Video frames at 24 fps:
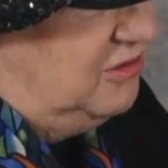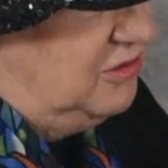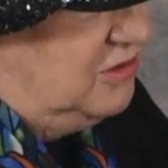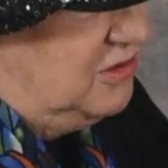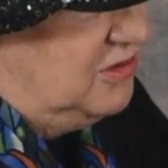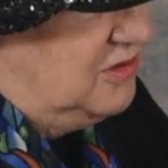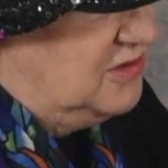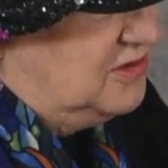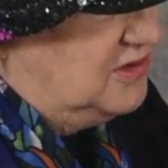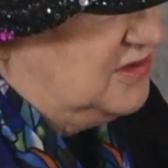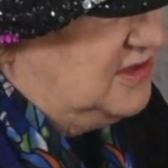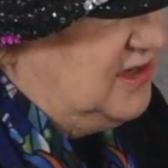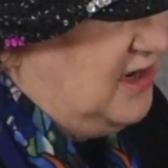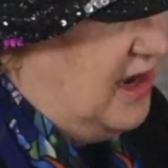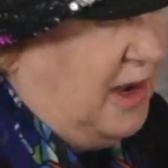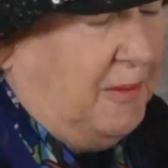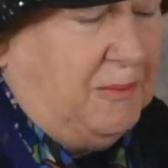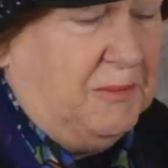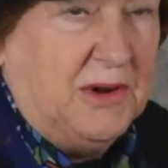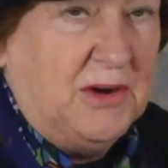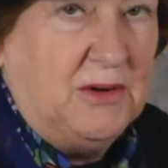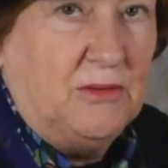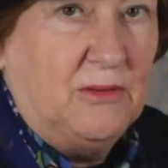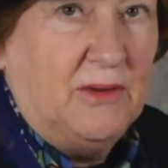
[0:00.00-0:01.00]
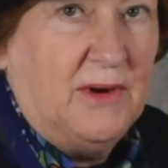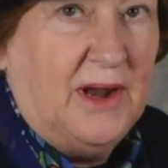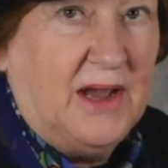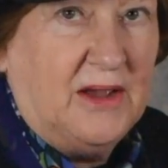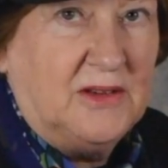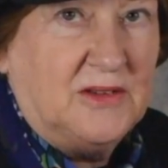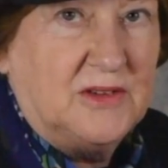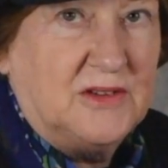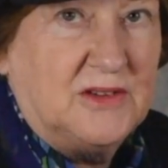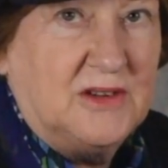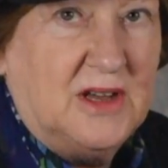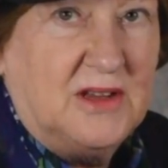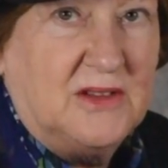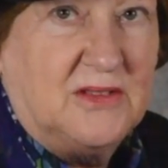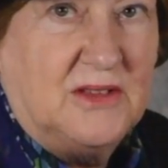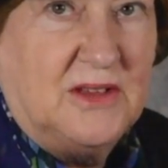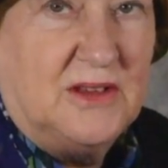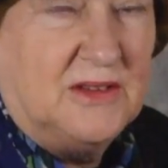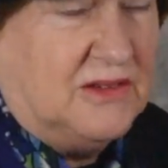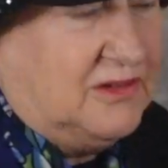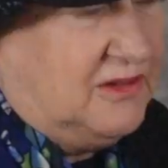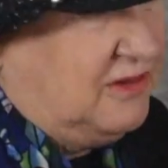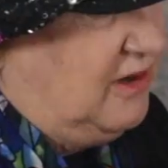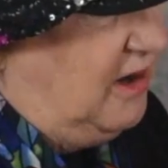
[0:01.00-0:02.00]
stop and rest at
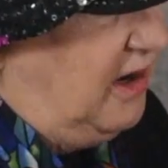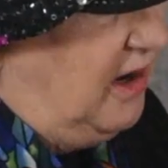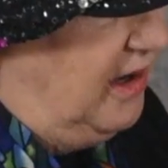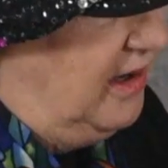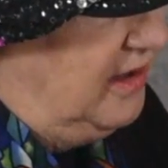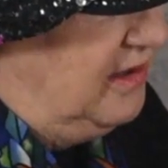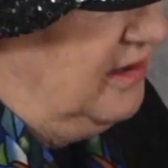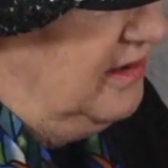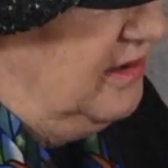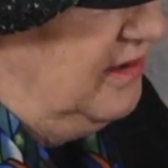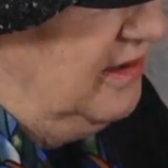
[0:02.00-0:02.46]
this dot.